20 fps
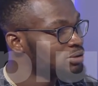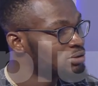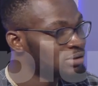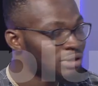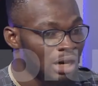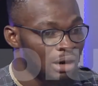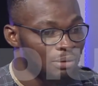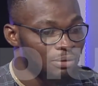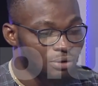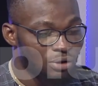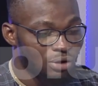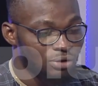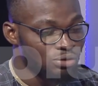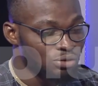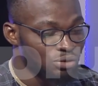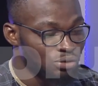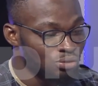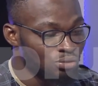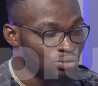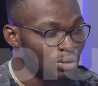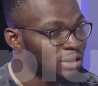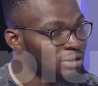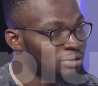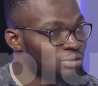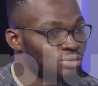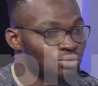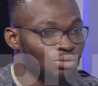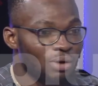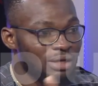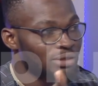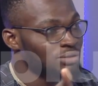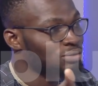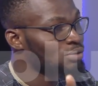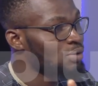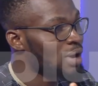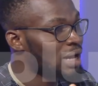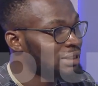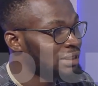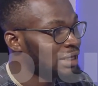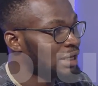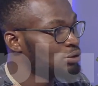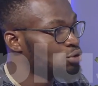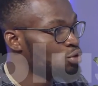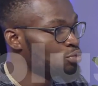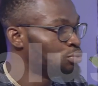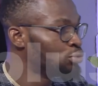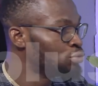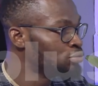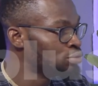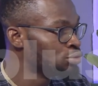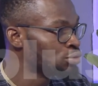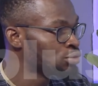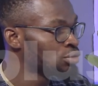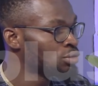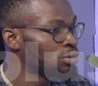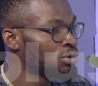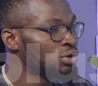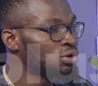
to tell because you went to one school and then open book.